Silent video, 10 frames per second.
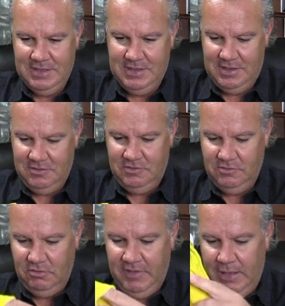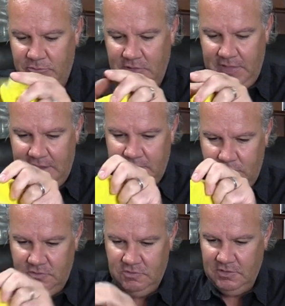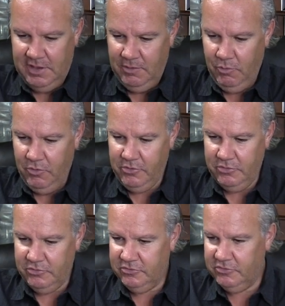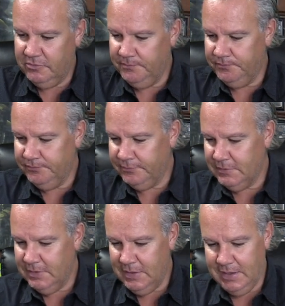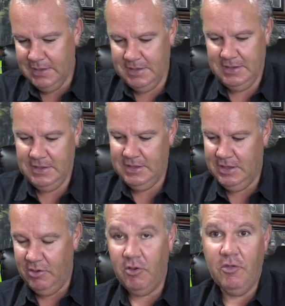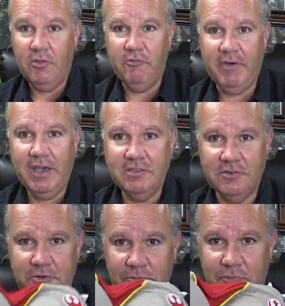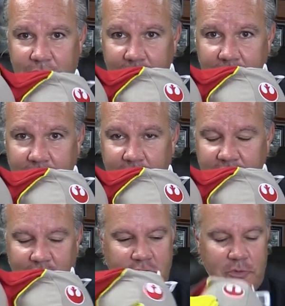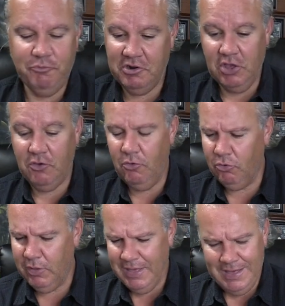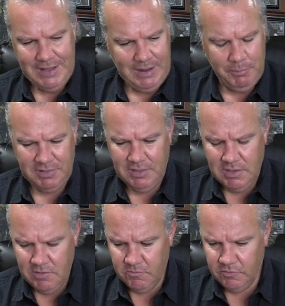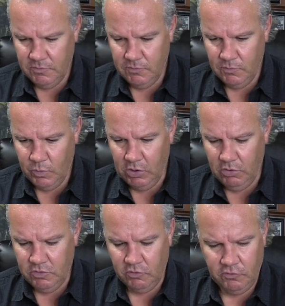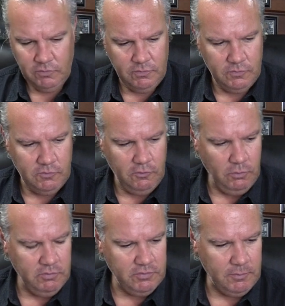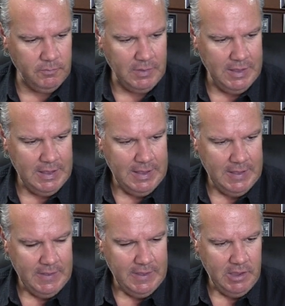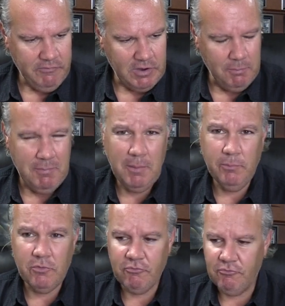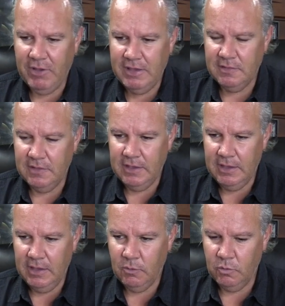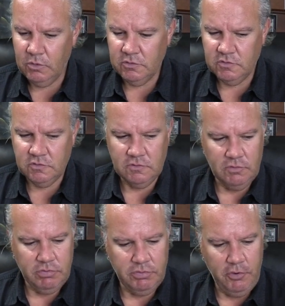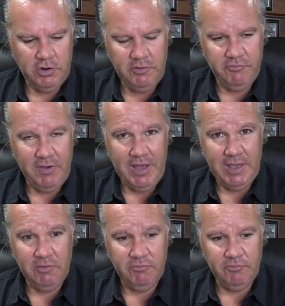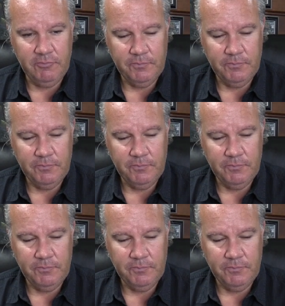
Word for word: uh, to sort of emulate Luke Skywalker's uh, visor so those are pretty cool and I believe we got the two of them if I remember rightly it was 35